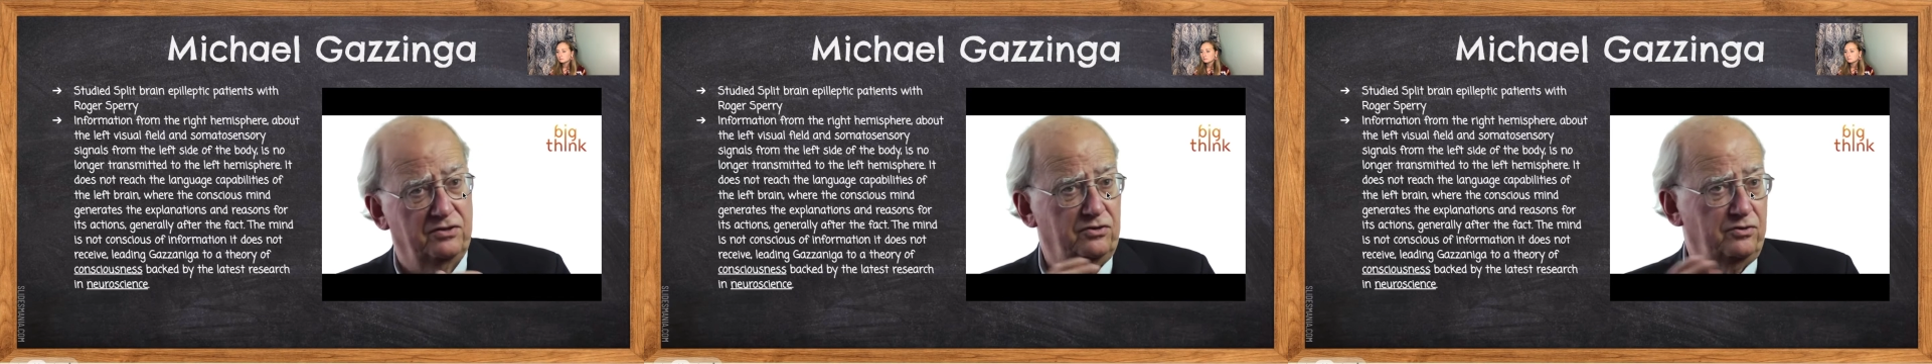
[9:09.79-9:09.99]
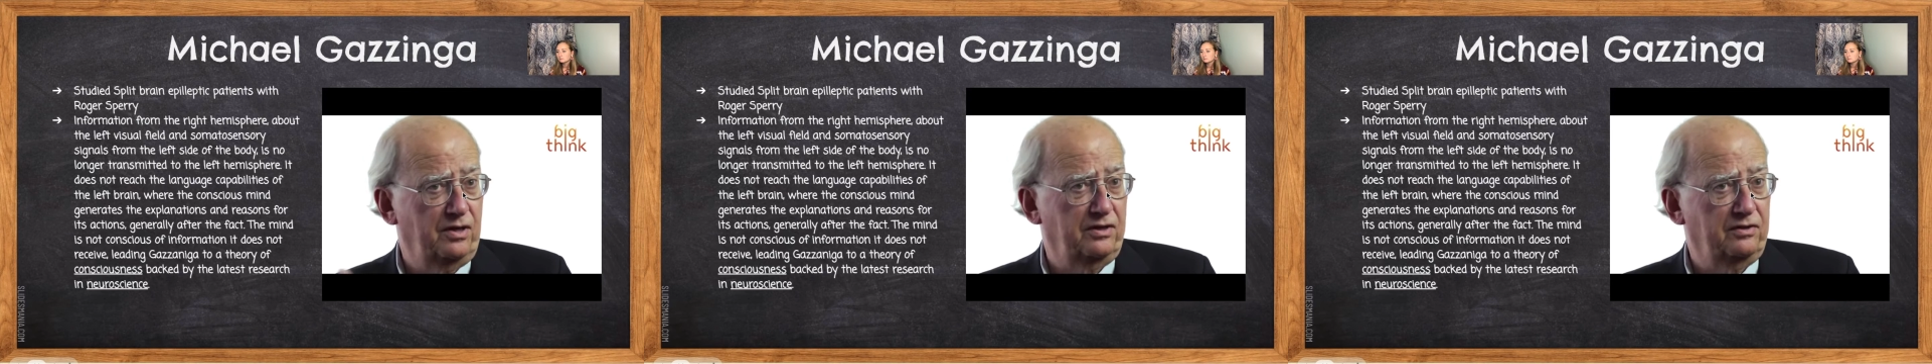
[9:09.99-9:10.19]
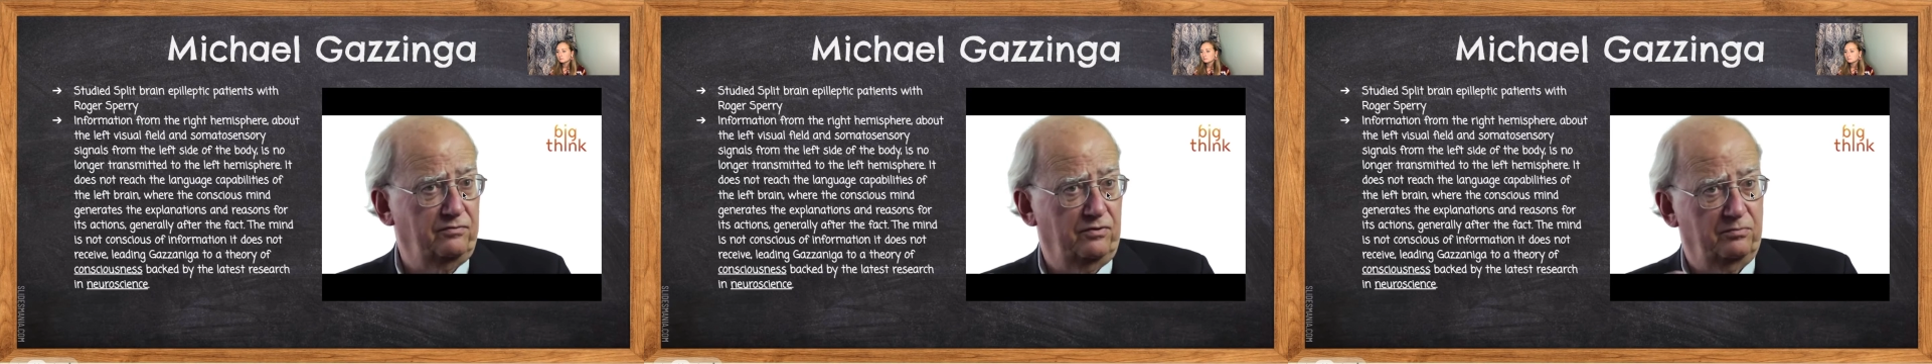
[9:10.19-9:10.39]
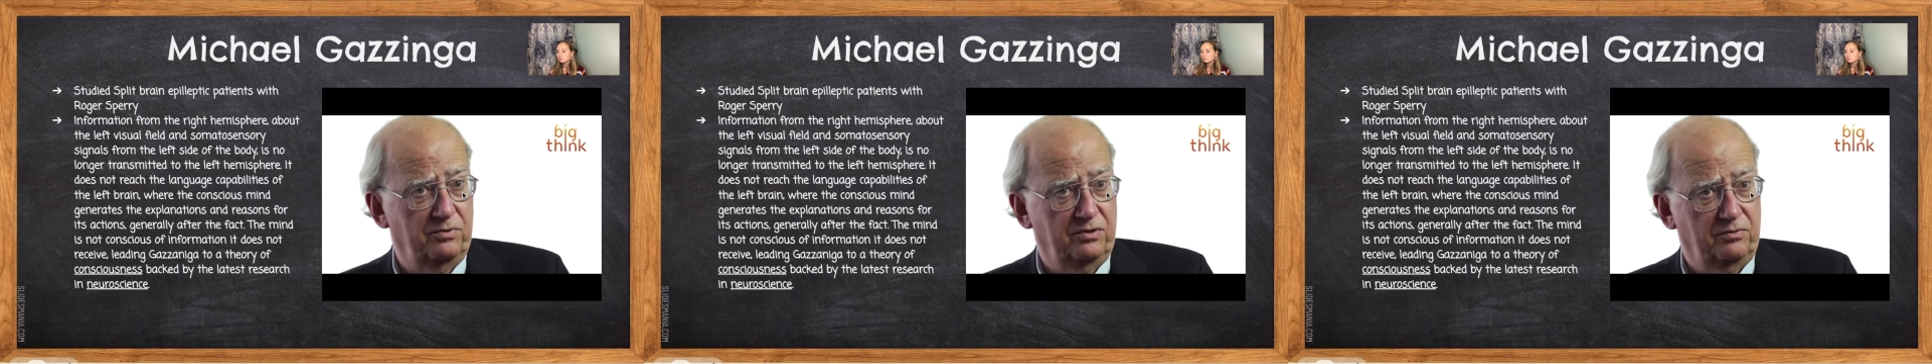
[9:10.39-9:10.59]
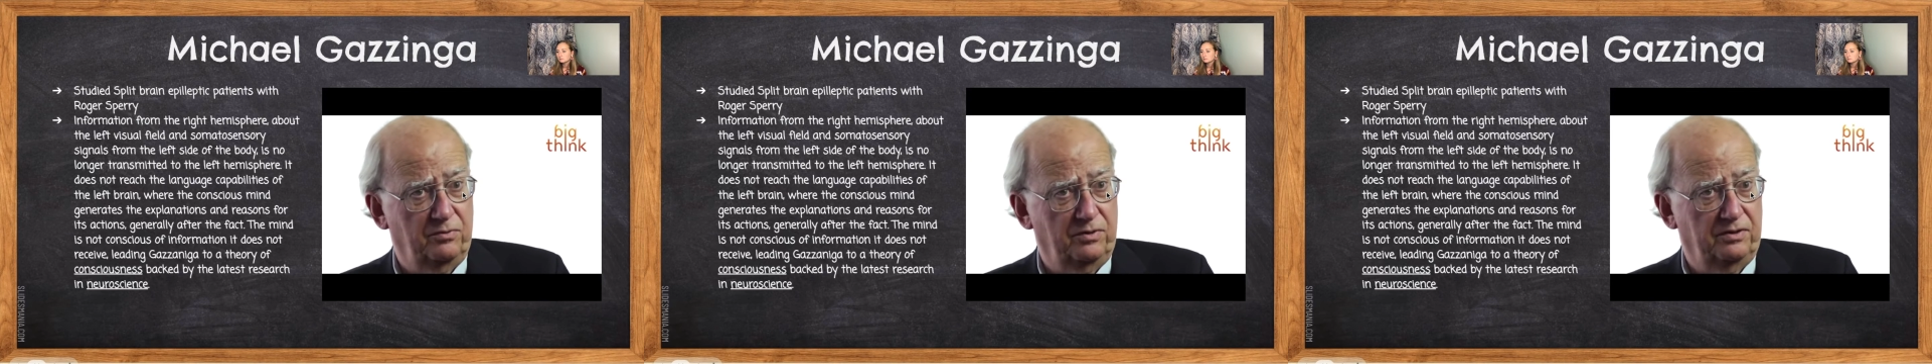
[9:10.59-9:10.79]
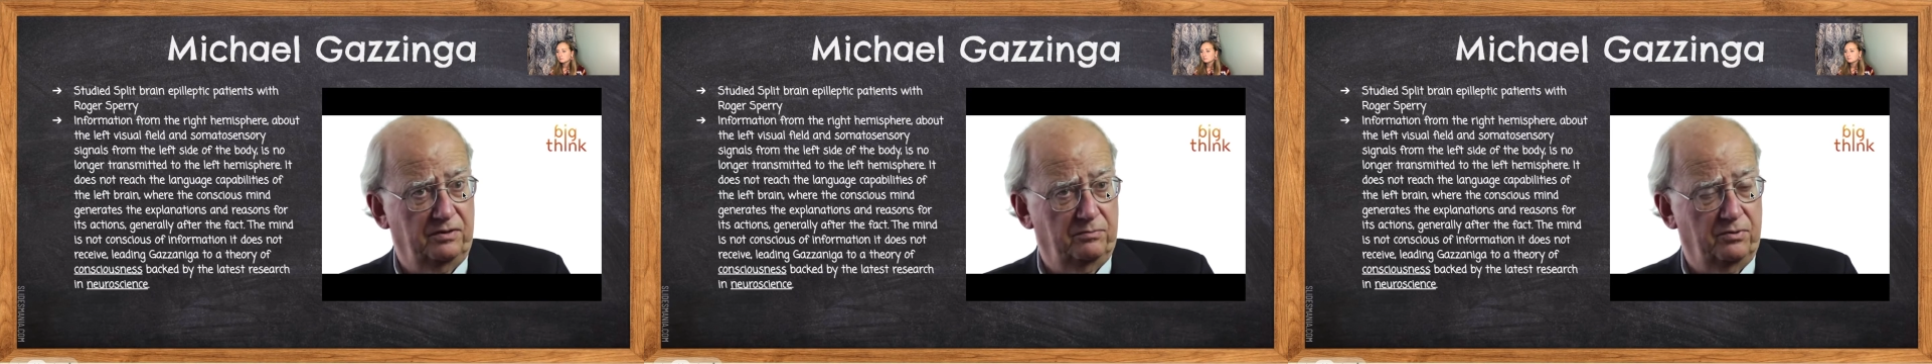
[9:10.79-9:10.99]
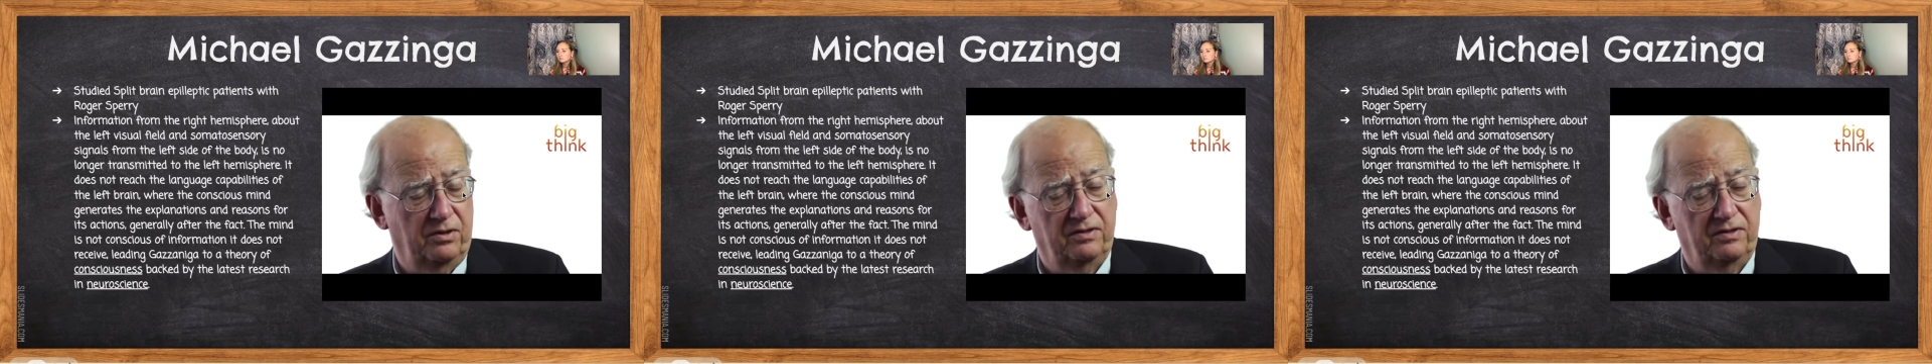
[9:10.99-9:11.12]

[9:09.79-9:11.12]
transfer between the brains.